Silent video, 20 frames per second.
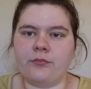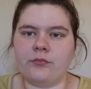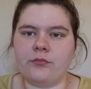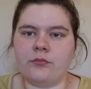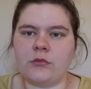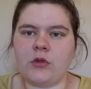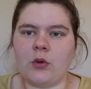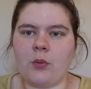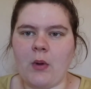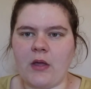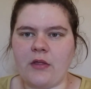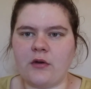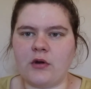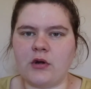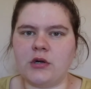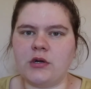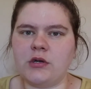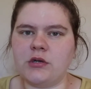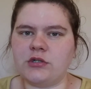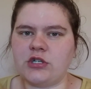the
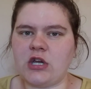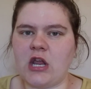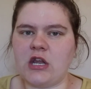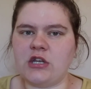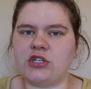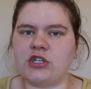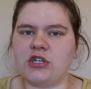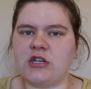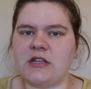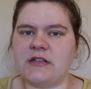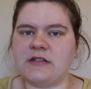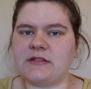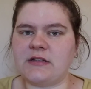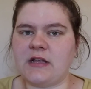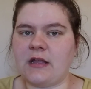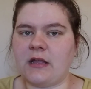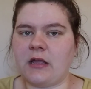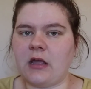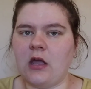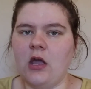weather changing is
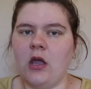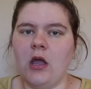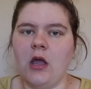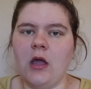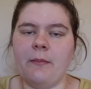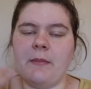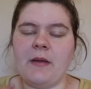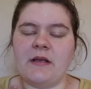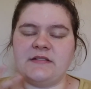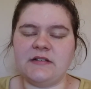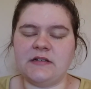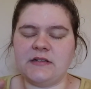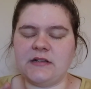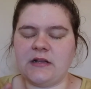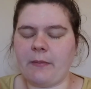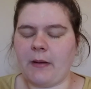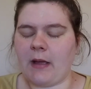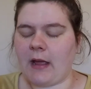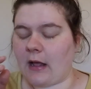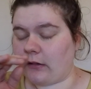like messes
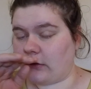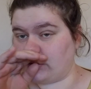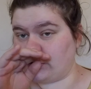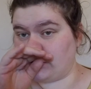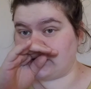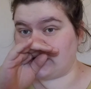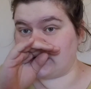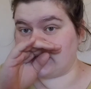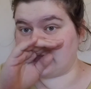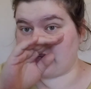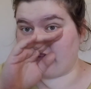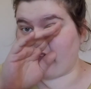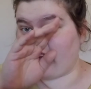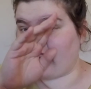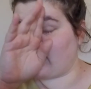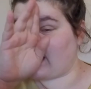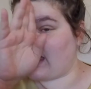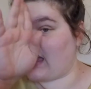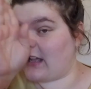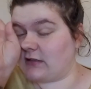up my allergies and stuff
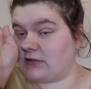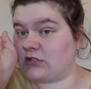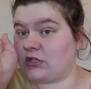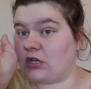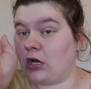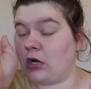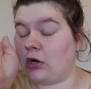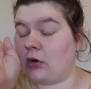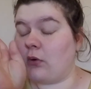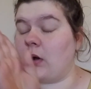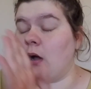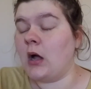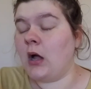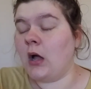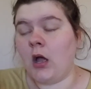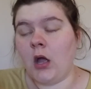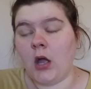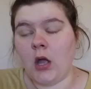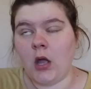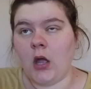like that. So
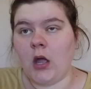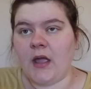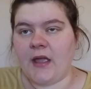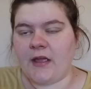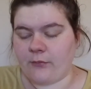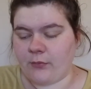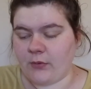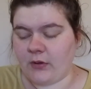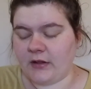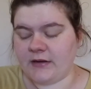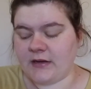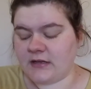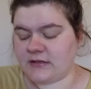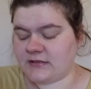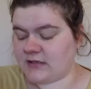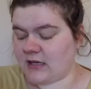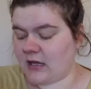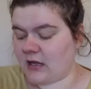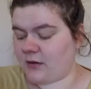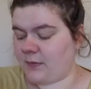it really does
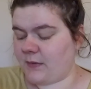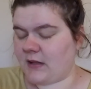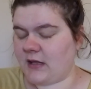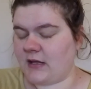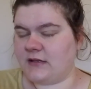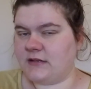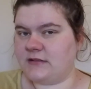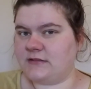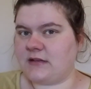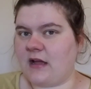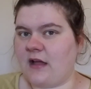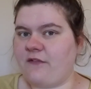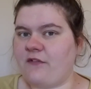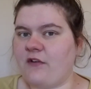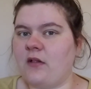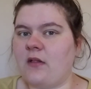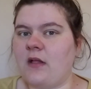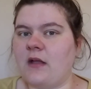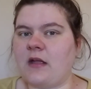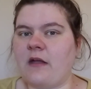suck because I
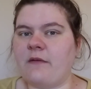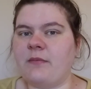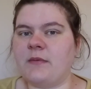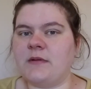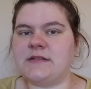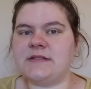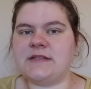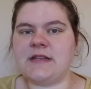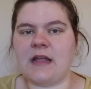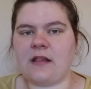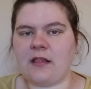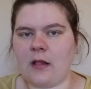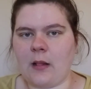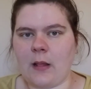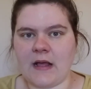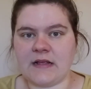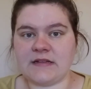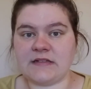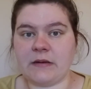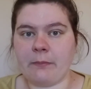felt like I've been sick the
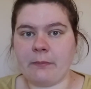last